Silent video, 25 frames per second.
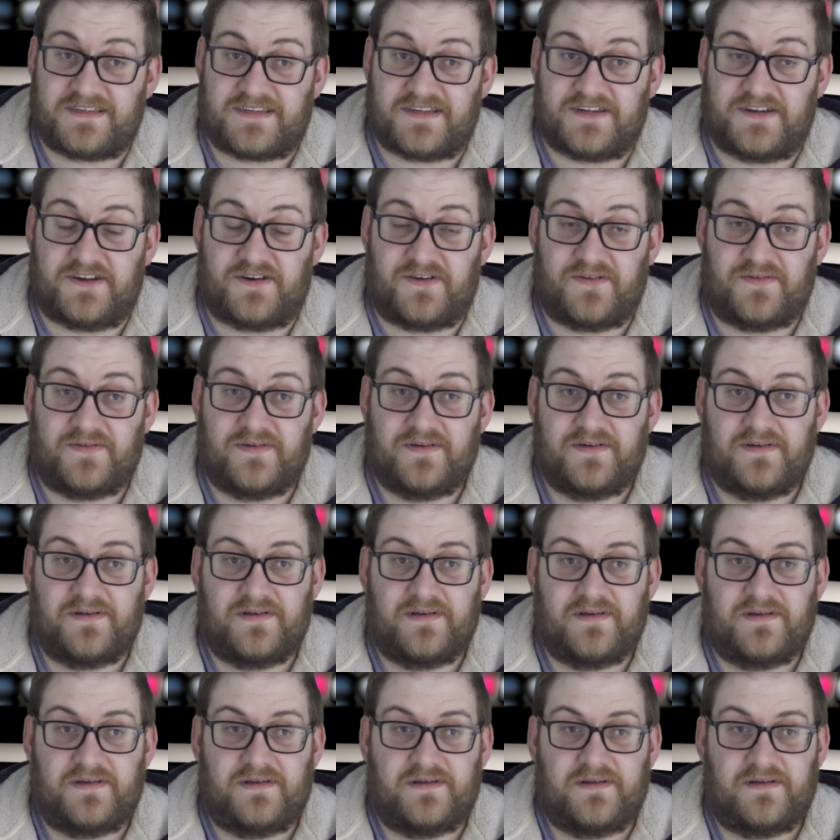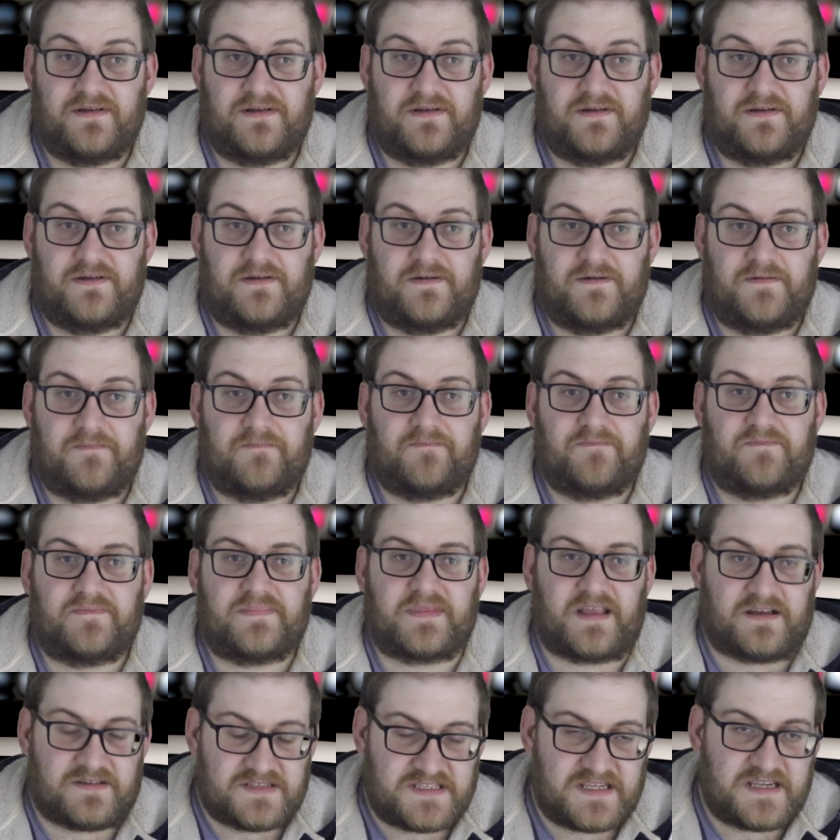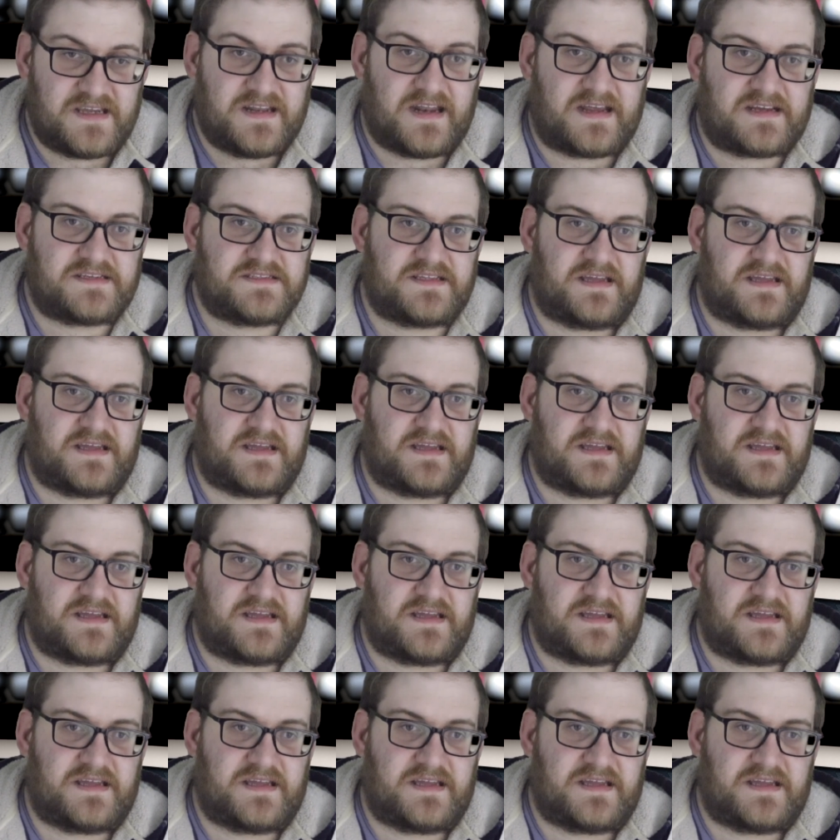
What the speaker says: to know. I'll see you next